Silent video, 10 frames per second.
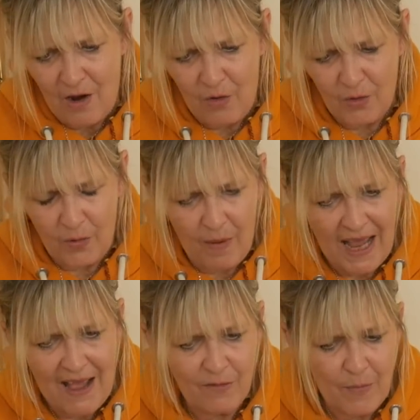or you might
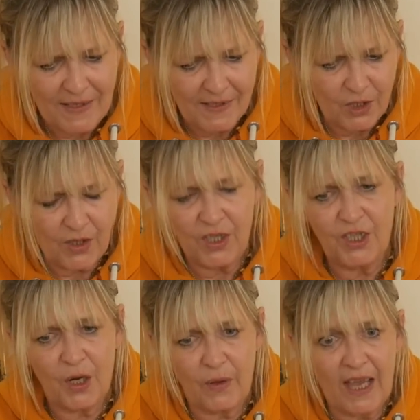have a message, then you
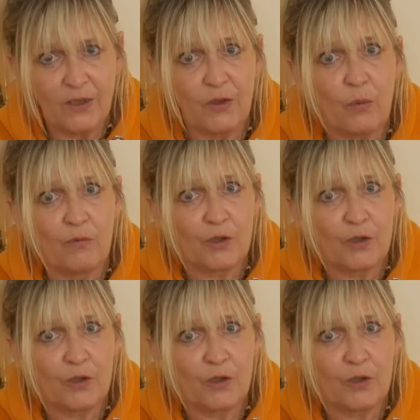don't get another one